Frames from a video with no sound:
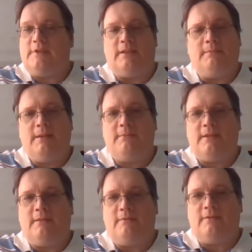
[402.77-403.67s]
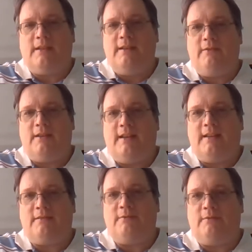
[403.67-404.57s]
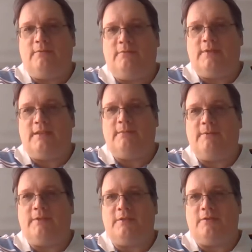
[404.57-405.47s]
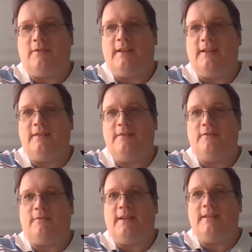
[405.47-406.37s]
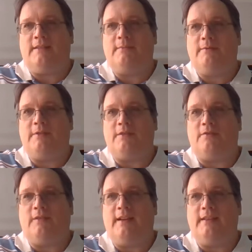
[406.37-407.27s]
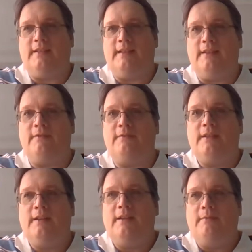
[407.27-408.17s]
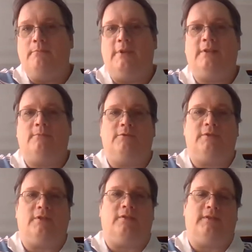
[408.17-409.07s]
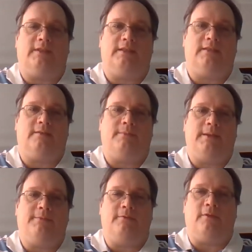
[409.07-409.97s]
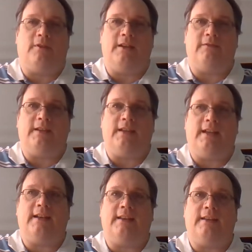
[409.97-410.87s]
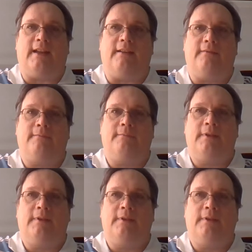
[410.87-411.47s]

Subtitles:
Sometimes that's not even, I guess, what some of us are trying to do, right? Some of us are trying to give minimal services to people who aren't even getting that.